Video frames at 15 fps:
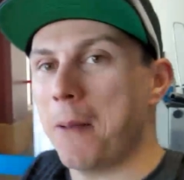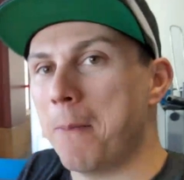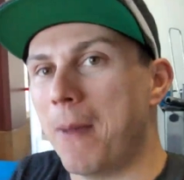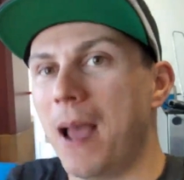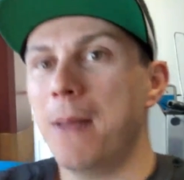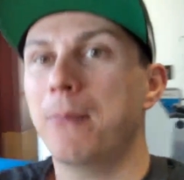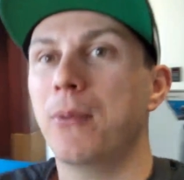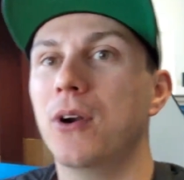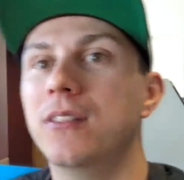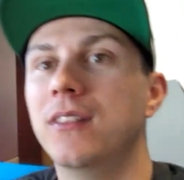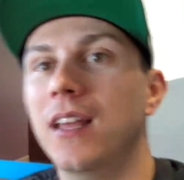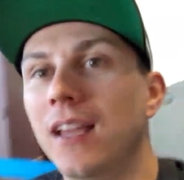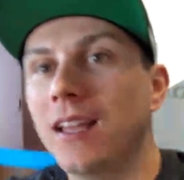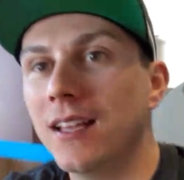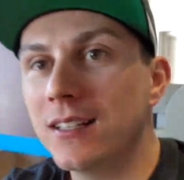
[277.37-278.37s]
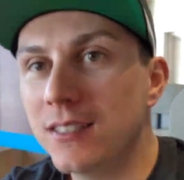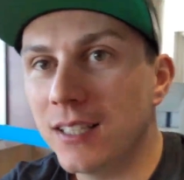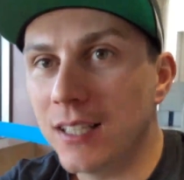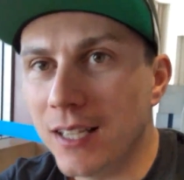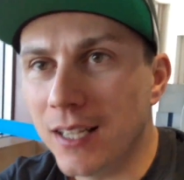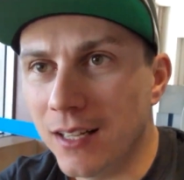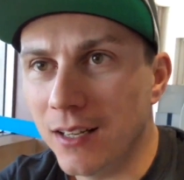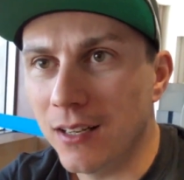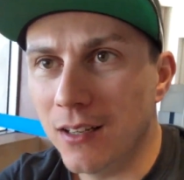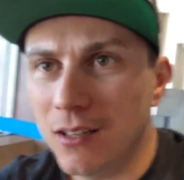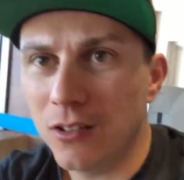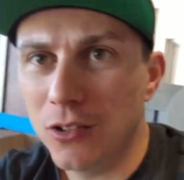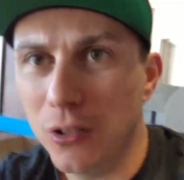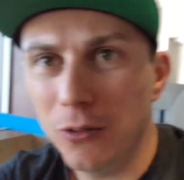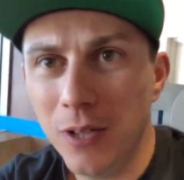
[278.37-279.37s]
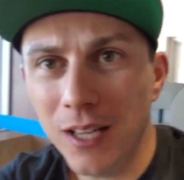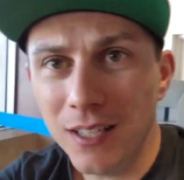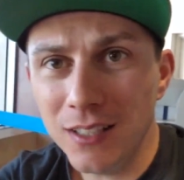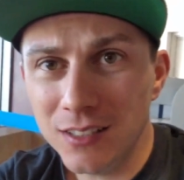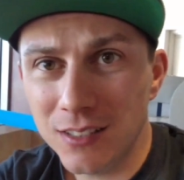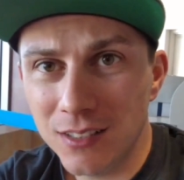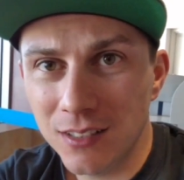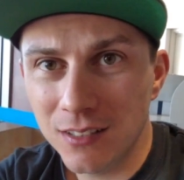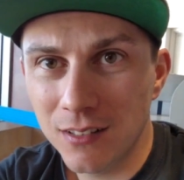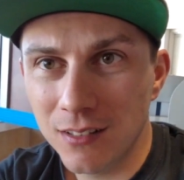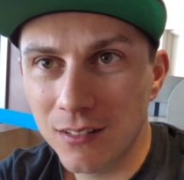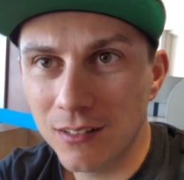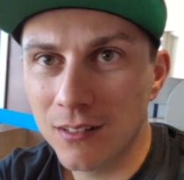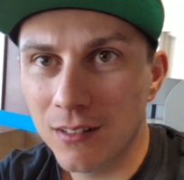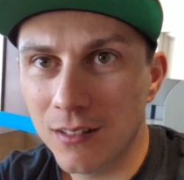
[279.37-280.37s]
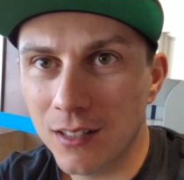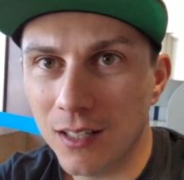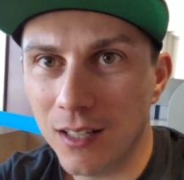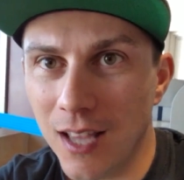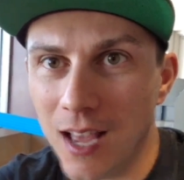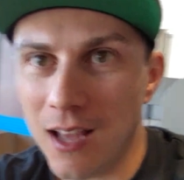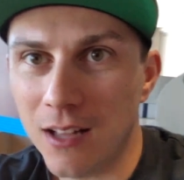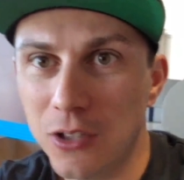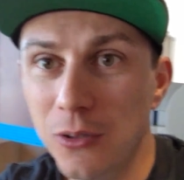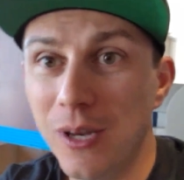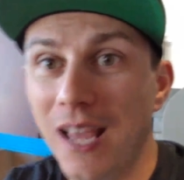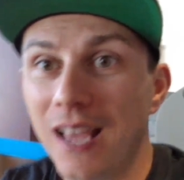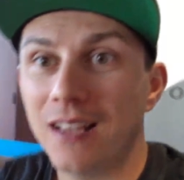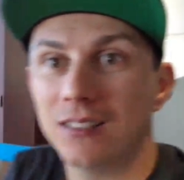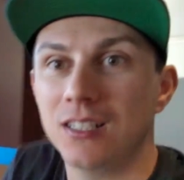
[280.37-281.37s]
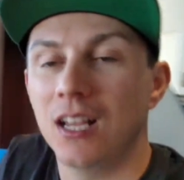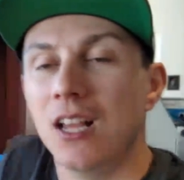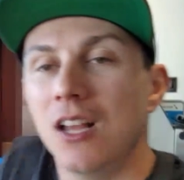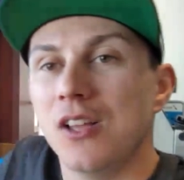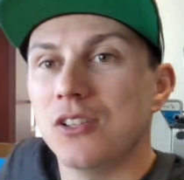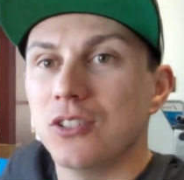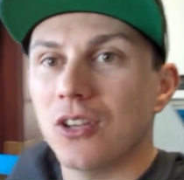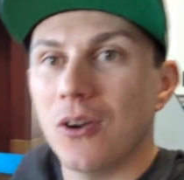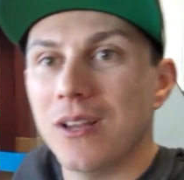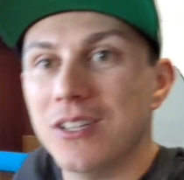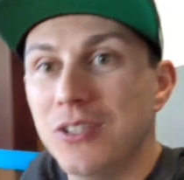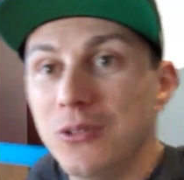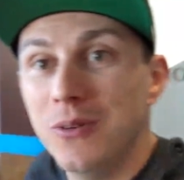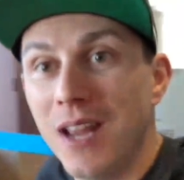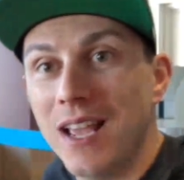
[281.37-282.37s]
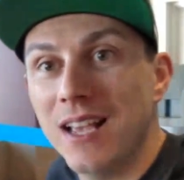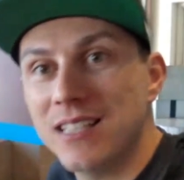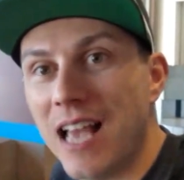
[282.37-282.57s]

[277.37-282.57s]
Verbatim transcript: my birthday is in two days. Yeah, two days. So in two days,